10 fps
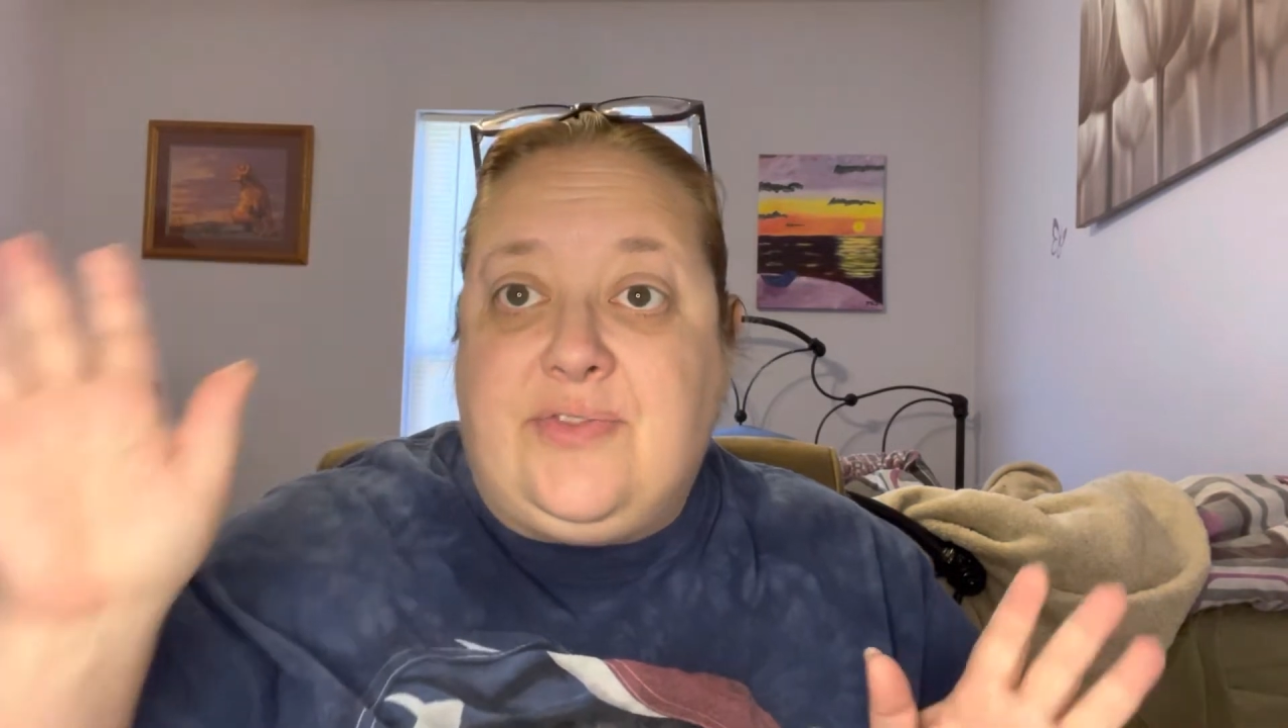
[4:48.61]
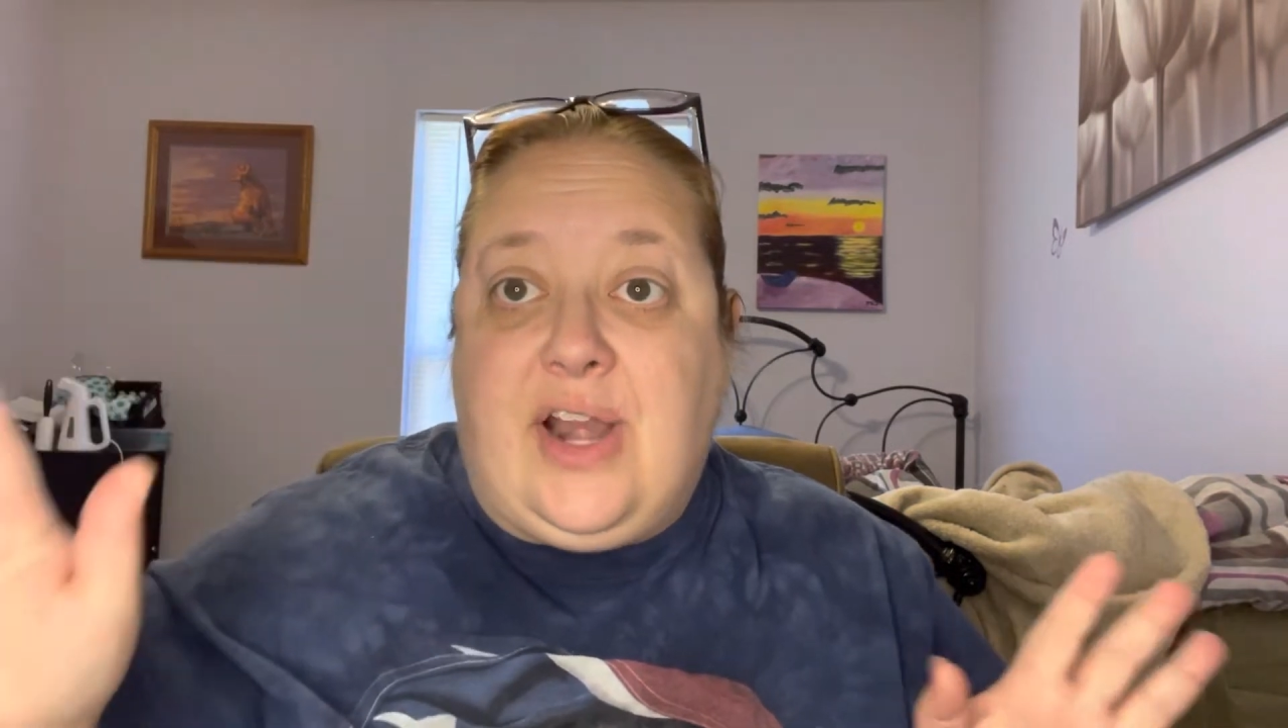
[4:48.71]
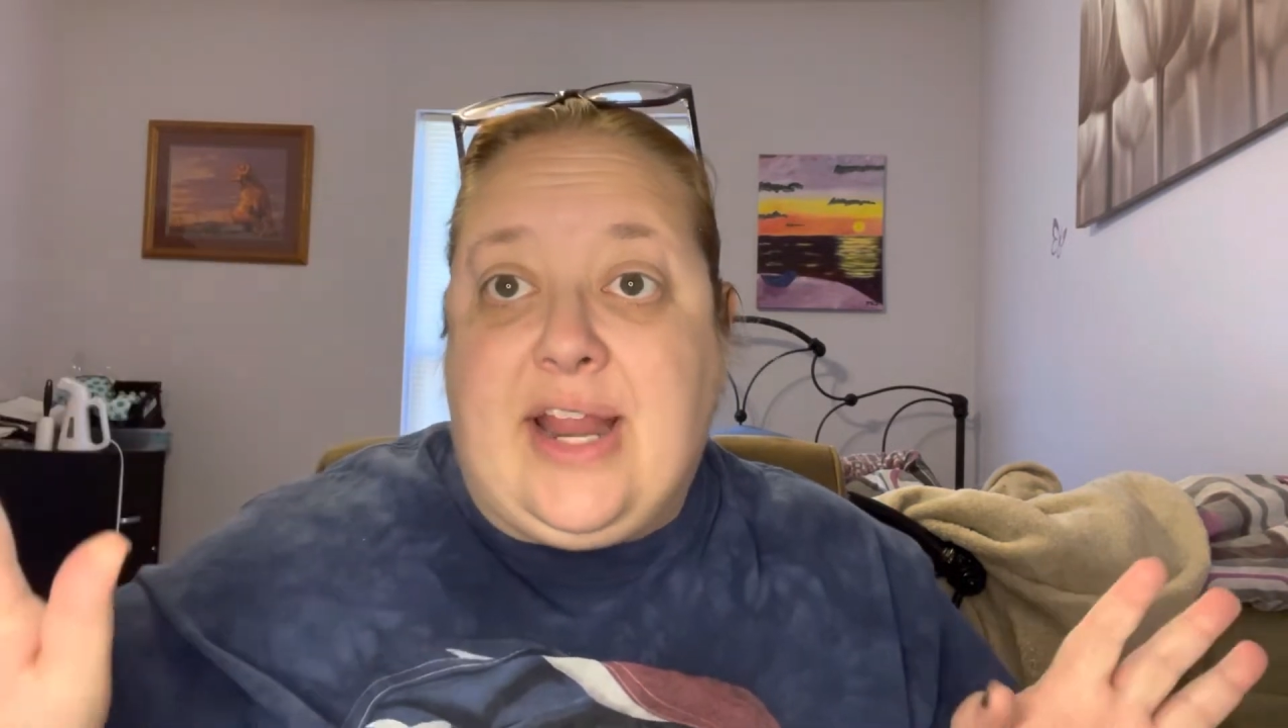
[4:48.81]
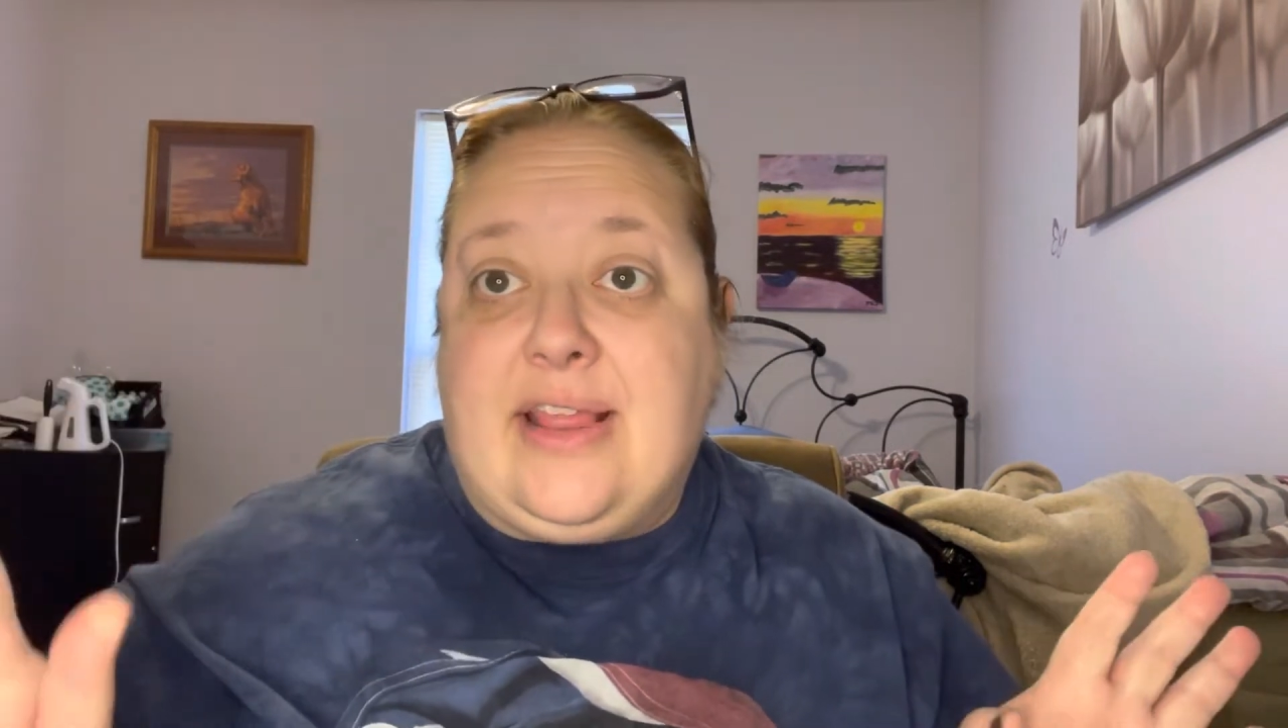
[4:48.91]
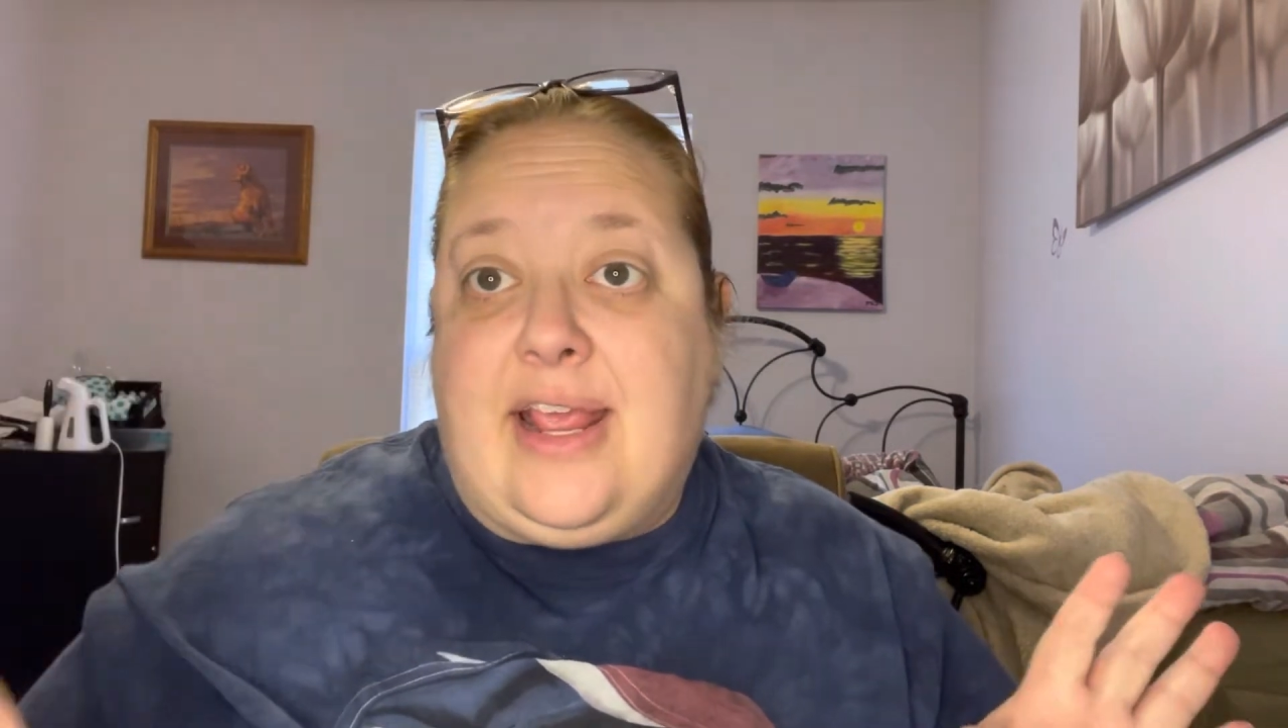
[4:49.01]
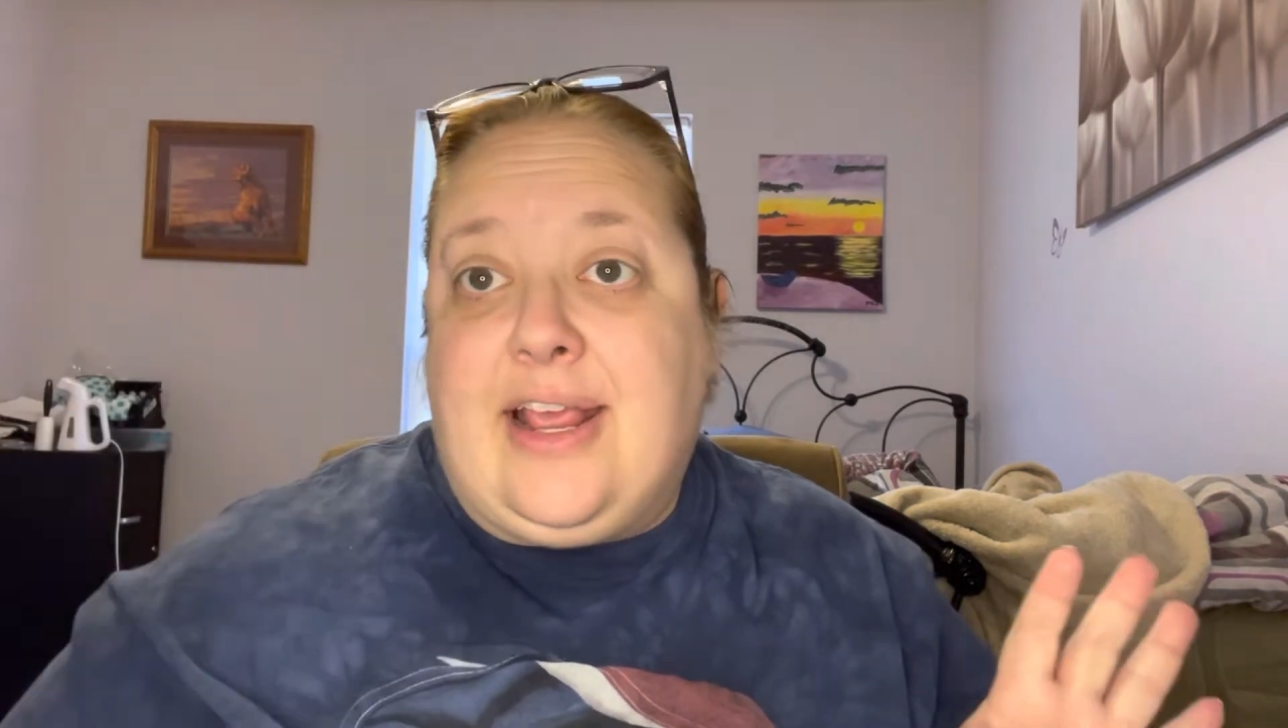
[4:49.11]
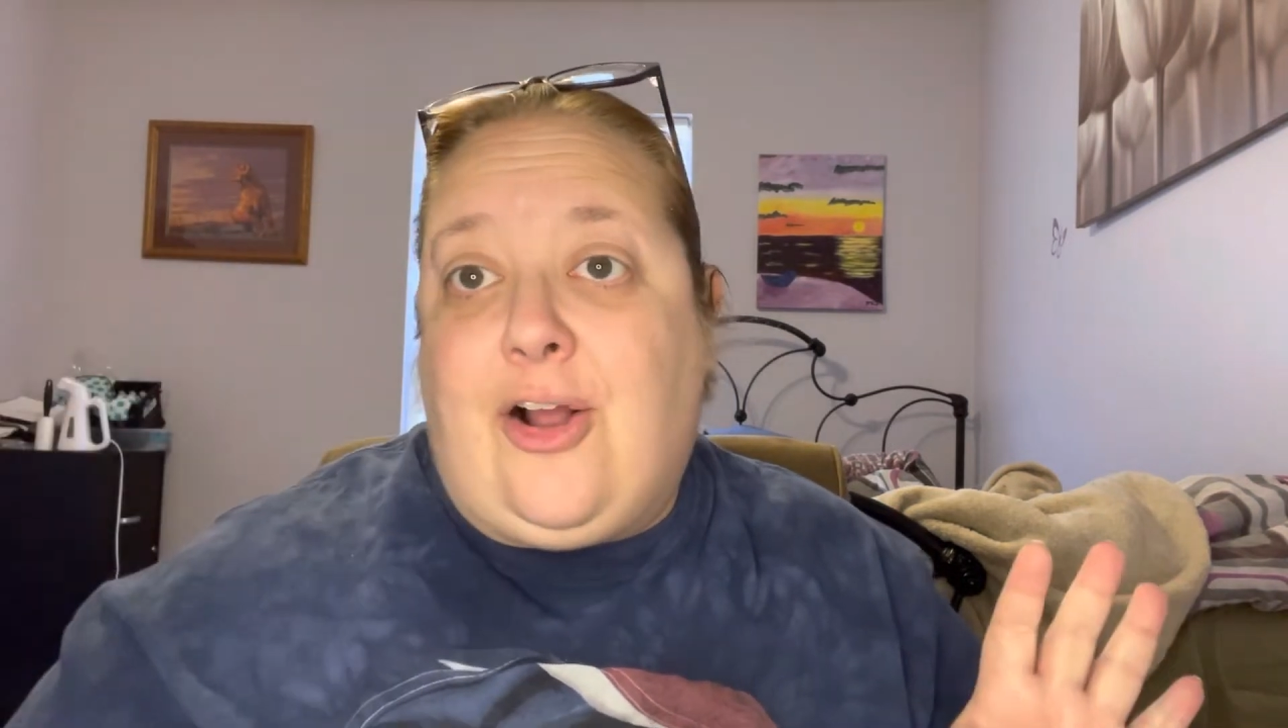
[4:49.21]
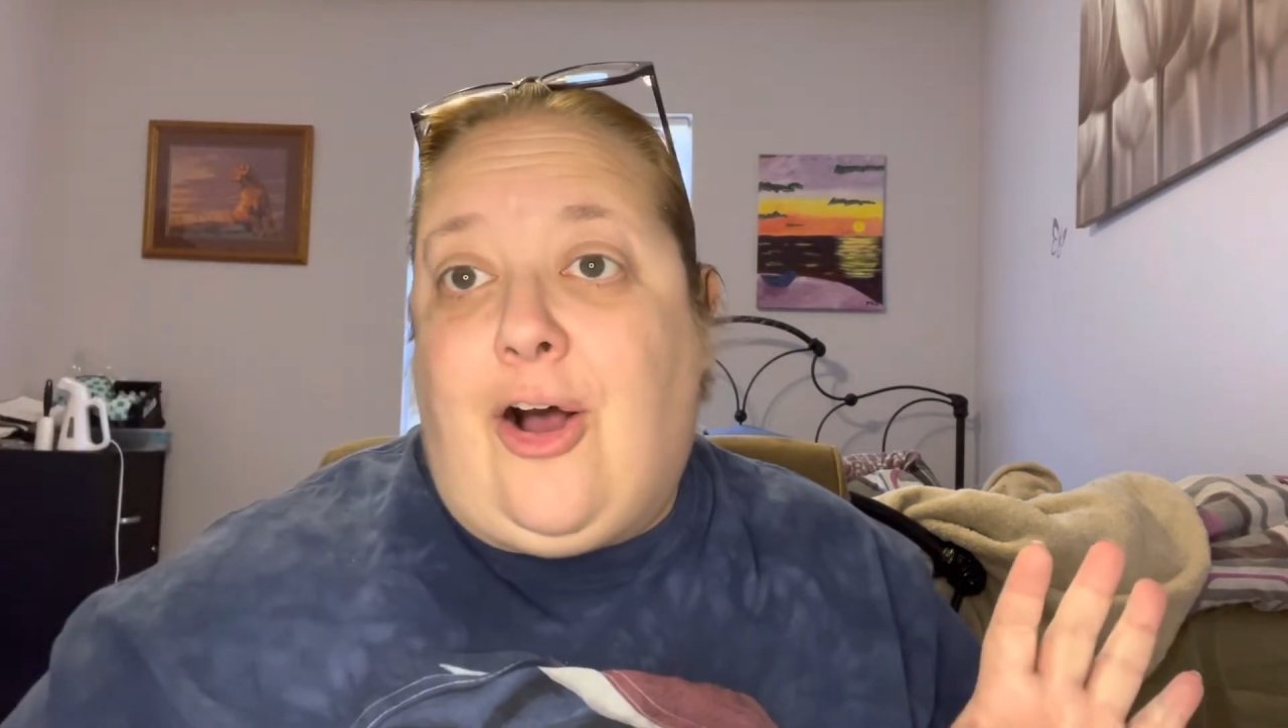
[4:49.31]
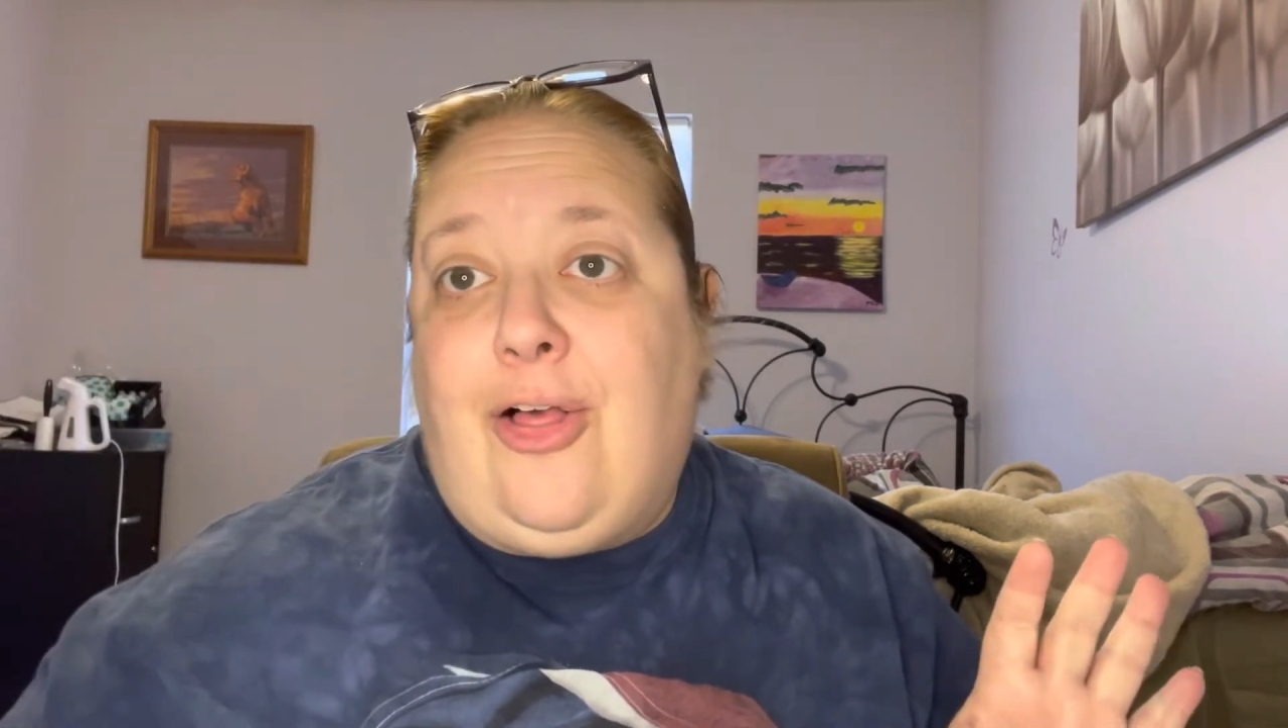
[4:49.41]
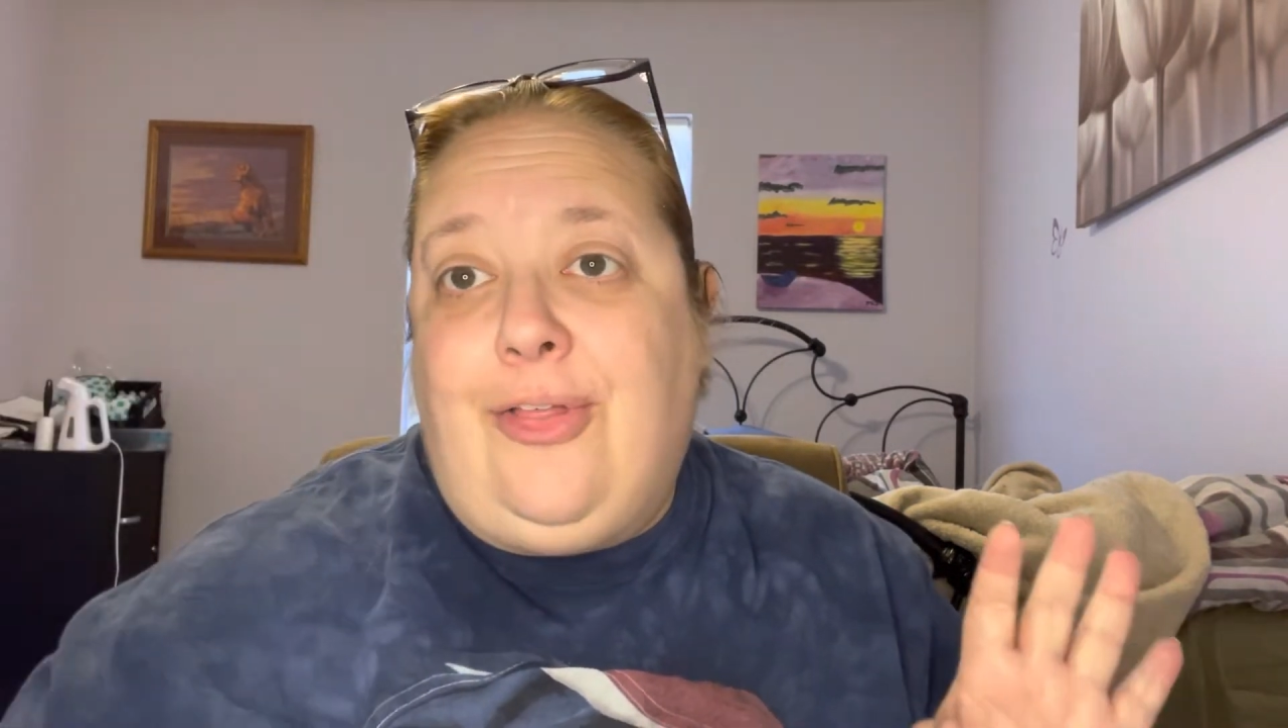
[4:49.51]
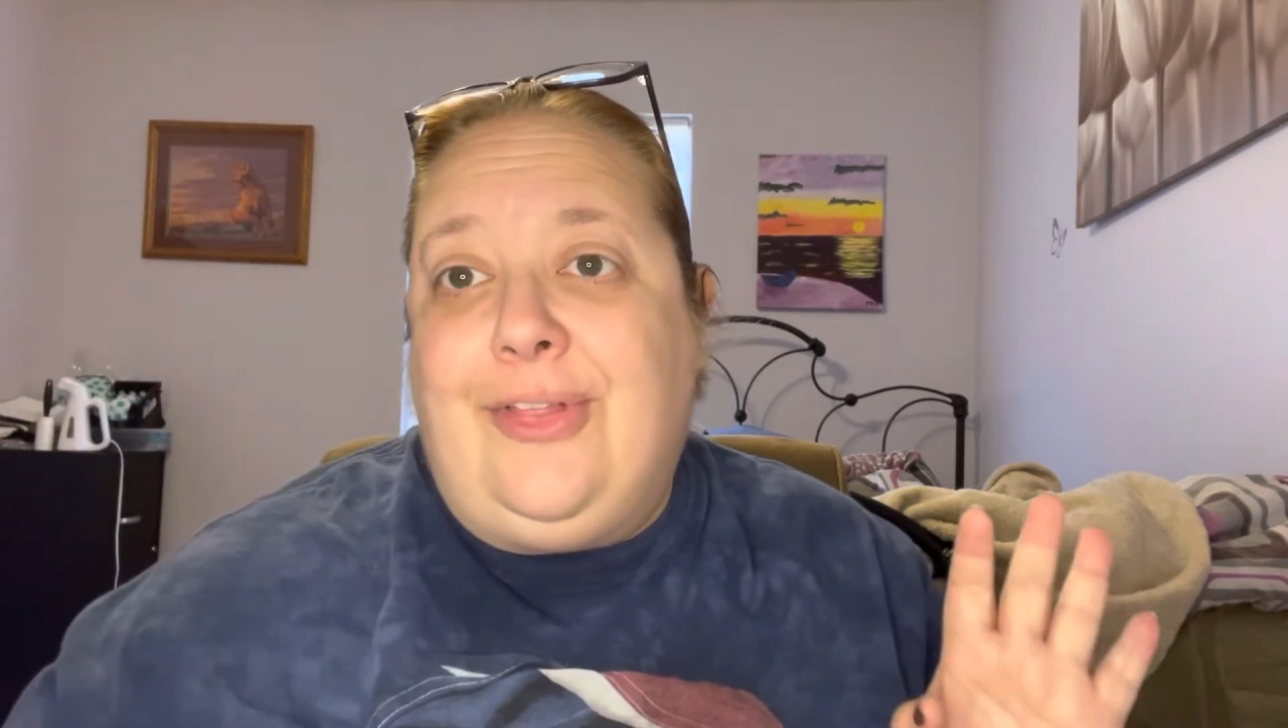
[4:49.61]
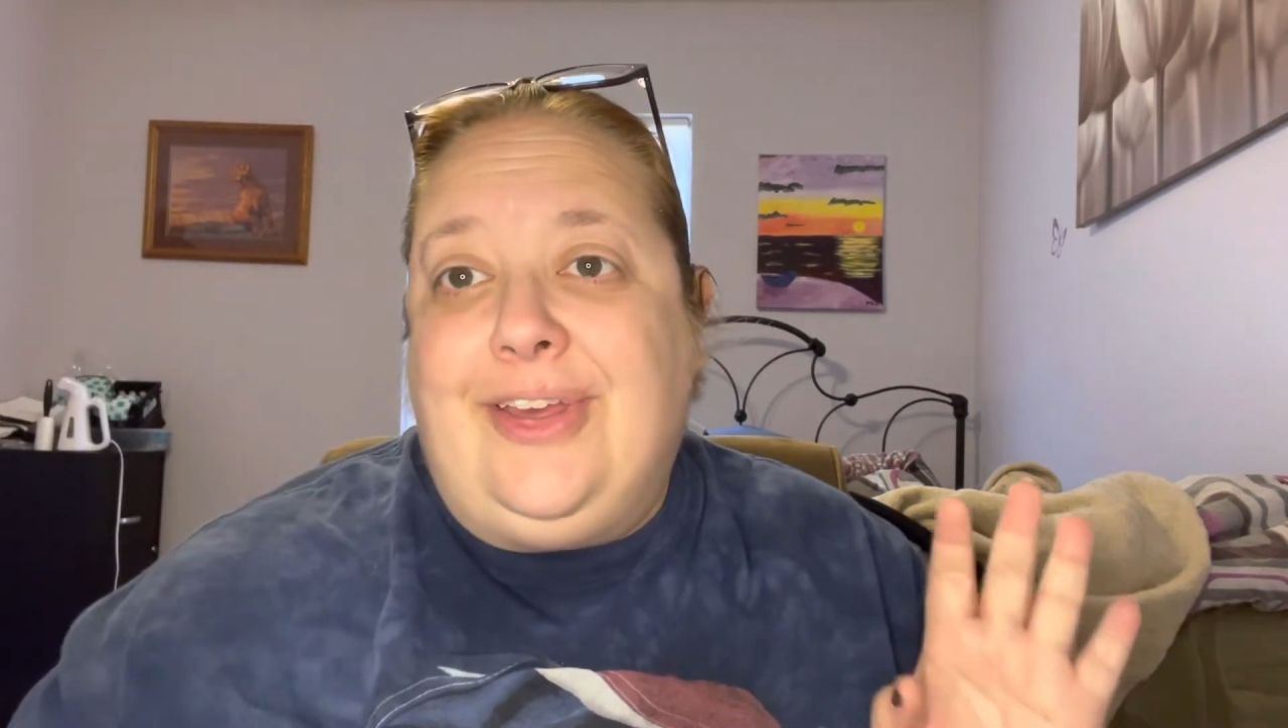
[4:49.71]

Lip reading: for anything at all.